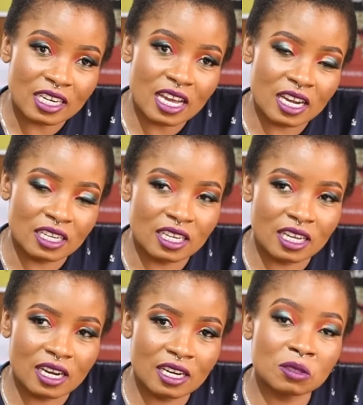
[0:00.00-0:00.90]
and
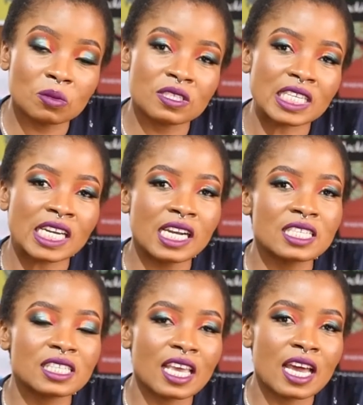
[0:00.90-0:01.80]
it was really
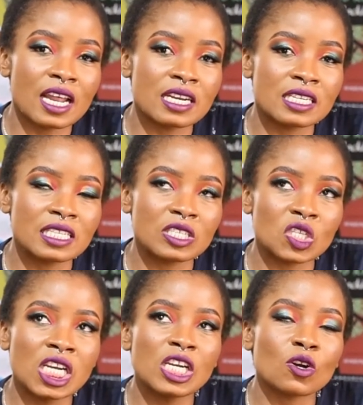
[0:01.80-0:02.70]
scared, and it is
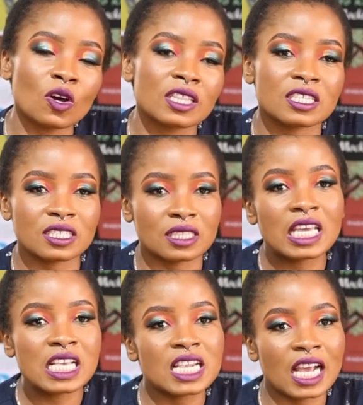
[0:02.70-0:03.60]
really wrong that
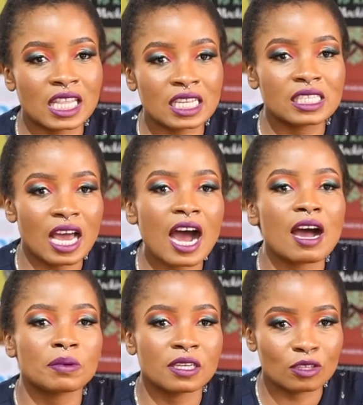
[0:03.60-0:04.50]
things like that are
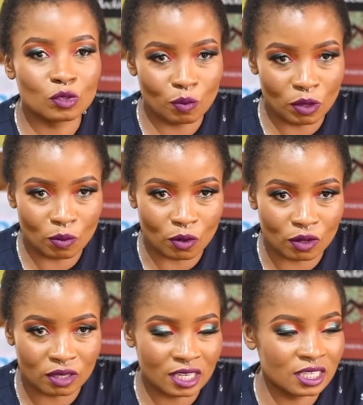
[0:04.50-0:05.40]
happening to
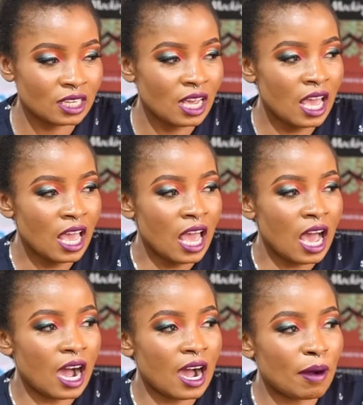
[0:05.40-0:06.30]
people, right?
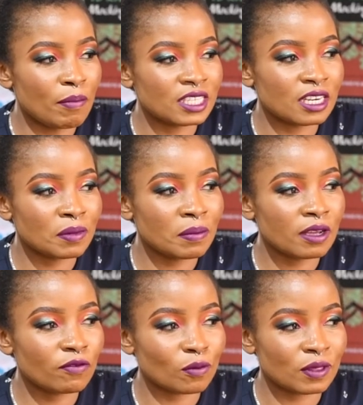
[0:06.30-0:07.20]
But I
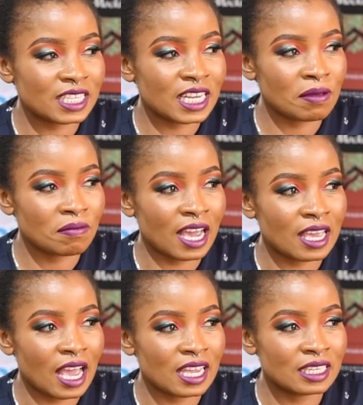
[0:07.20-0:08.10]
remember from that time,
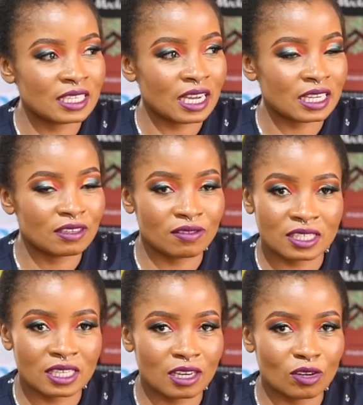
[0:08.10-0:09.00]
I
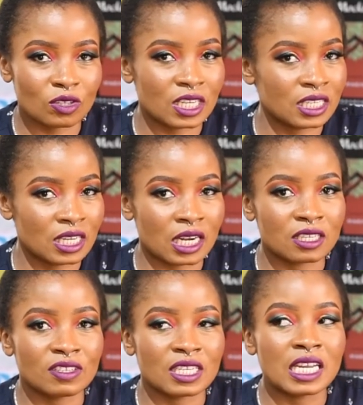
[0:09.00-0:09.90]
deleted
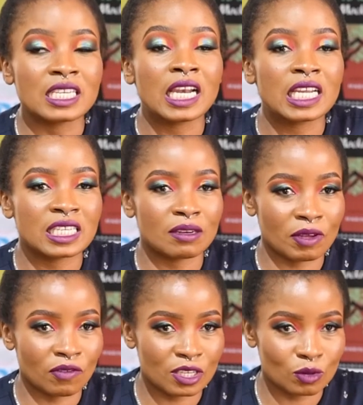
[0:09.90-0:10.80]
my
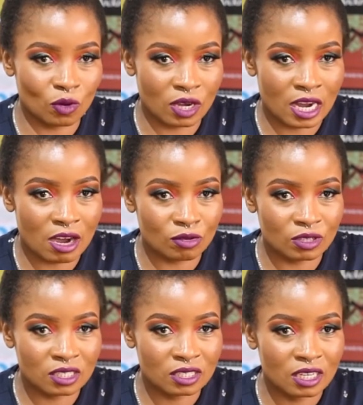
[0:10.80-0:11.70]
Facebook
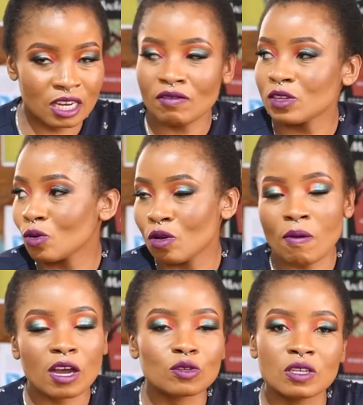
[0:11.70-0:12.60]
account. Never to go
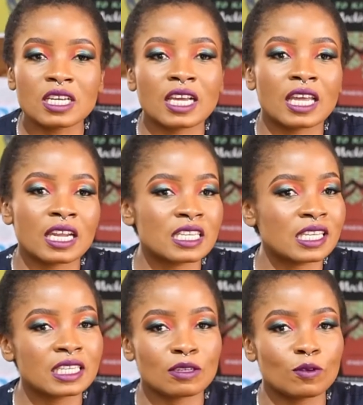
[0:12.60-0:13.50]
back to it again. I
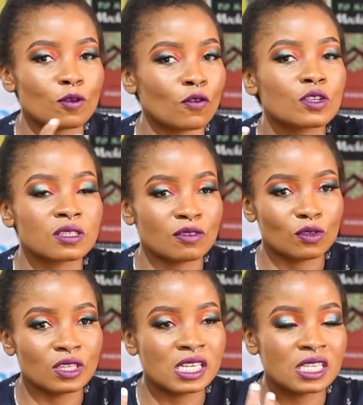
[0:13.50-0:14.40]
deleted, of course, if you
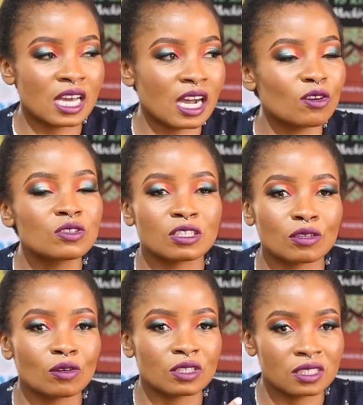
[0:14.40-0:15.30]
delete the account, it
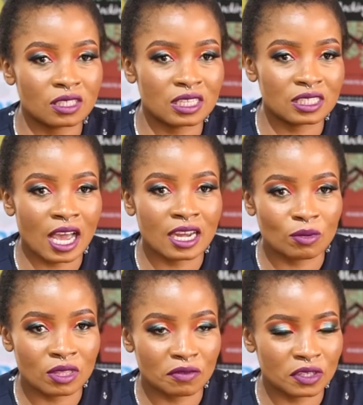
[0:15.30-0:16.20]
goes entirely
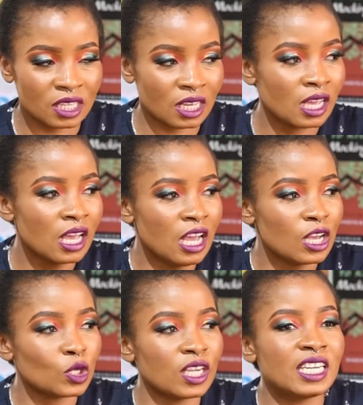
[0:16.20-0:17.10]
with everything.
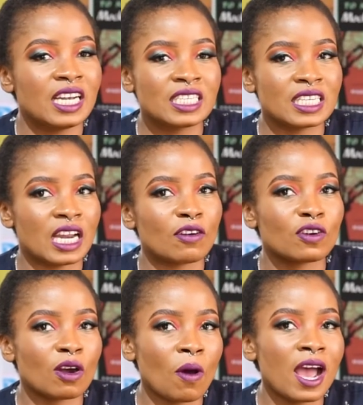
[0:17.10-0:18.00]
So I deleted it, and
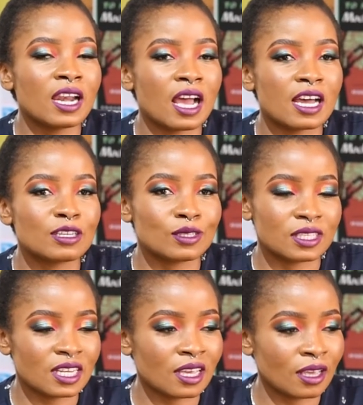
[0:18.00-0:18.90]
for a while, I had to
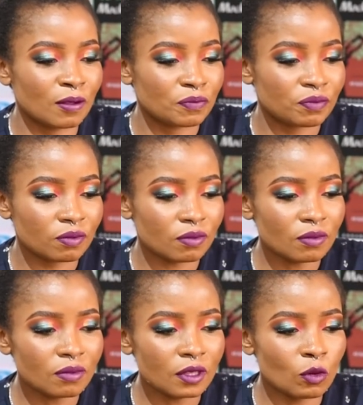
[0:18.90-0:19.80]
stay
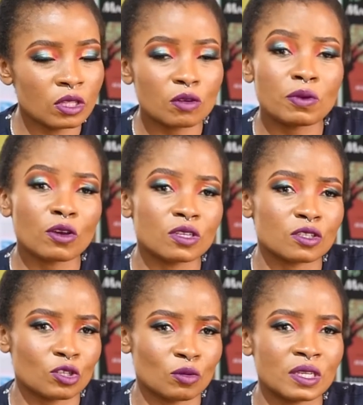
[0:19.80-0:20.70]
without being on
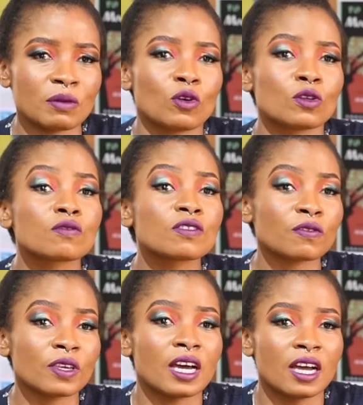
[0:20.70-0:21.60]
social media because of the
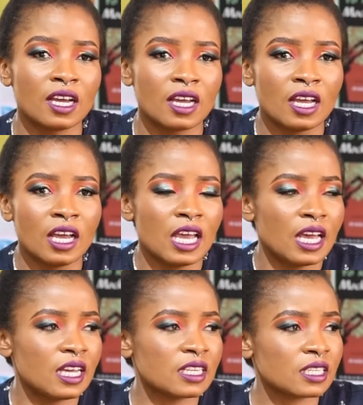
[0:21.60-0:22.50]
fear.
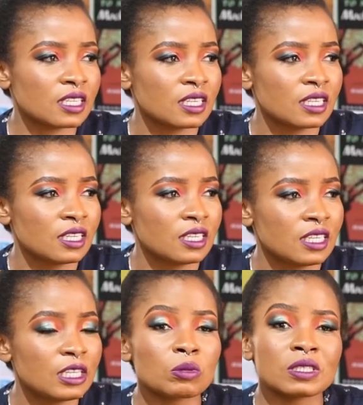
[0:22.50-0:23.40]
And
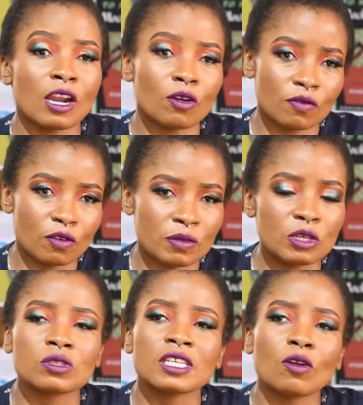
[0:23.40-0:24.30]
it was a lot for me.
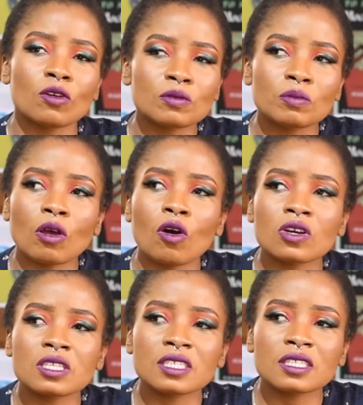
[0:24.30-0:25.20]
It was a lot
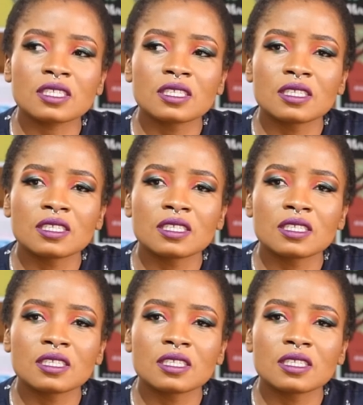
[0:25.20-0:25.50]
because